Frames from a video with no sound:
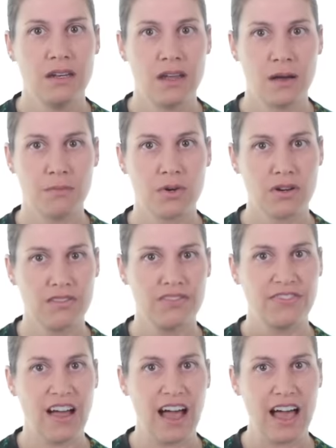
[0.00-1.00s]
Number
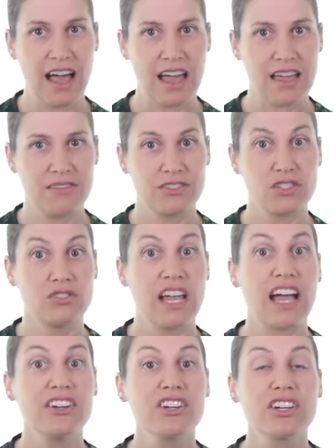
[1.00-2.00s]
five, so
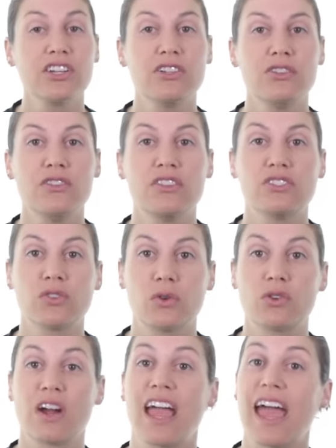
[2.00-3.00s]
now you're gonna do the
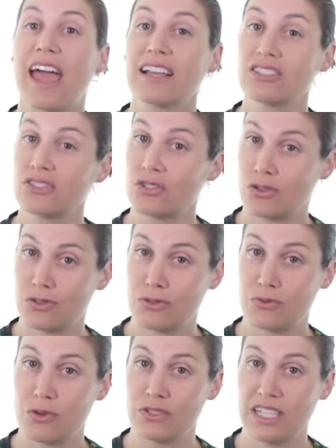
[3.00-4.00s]
shoulder
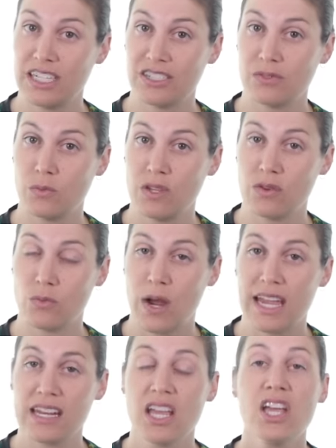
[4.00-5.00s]
external rotation with a
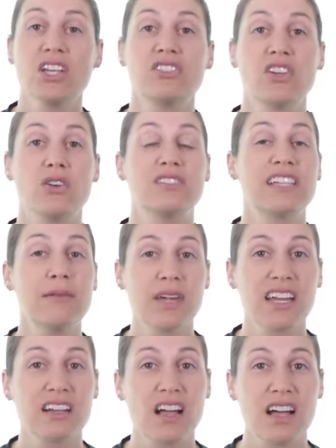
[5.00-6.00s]
weight. So same
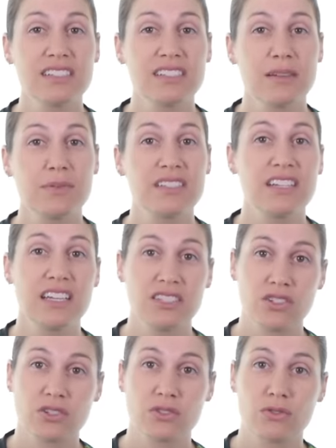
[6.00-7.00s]
kind of concept as the
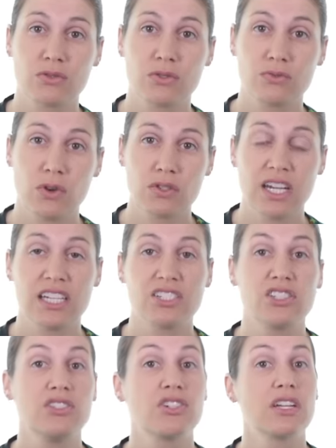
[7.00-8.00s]
internal
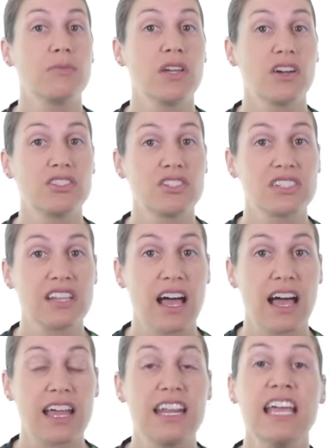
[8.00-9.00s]
rotation. You're gonna be on your
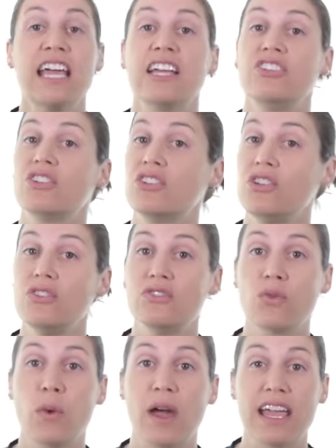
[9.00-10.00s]
side, you're gonna use
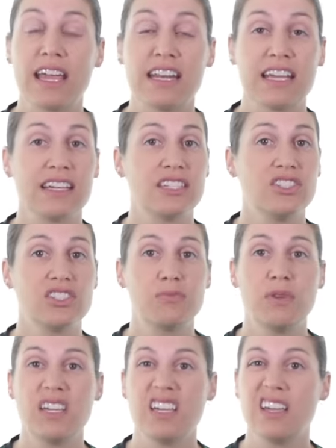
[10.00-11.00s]
a weight. It can just
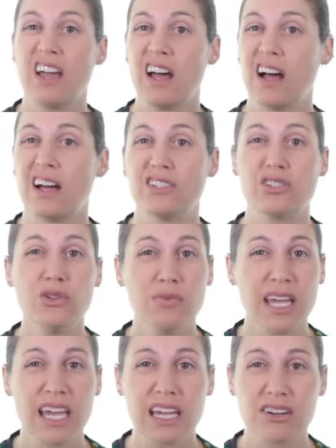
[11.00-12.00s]
be a soup
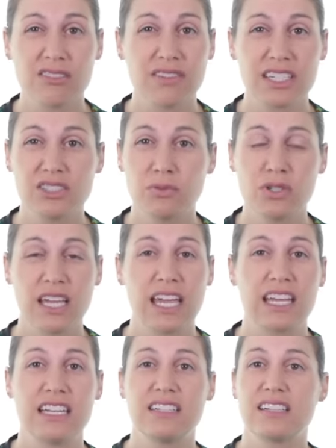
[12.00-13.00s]
can or vegetable
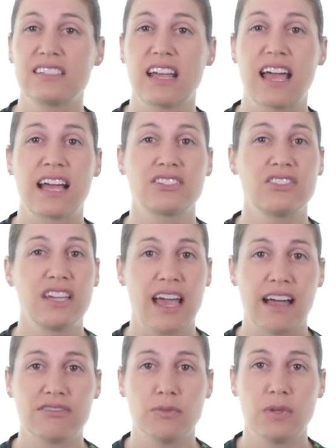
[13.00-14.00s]
can. It doesn't actually
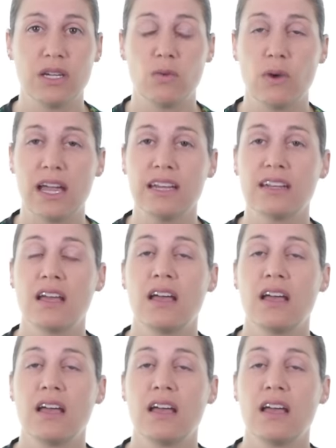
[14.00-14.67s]
have to be a weight.